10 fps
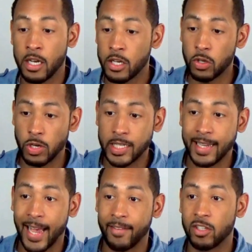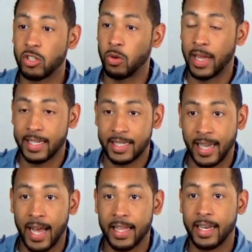You need to have it so that it's
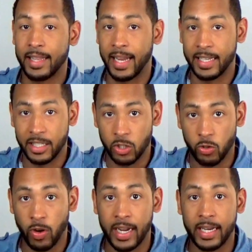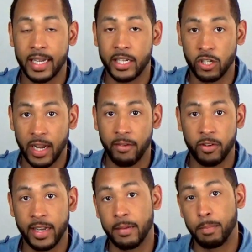solid and that it's ingrained in your
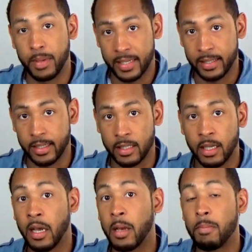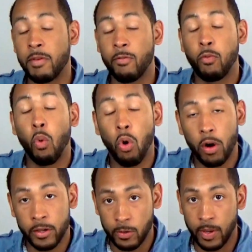everyday business
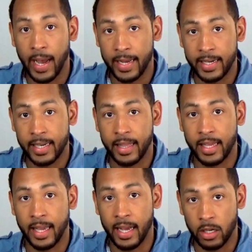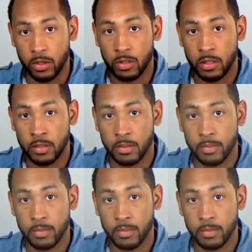before you add anything else.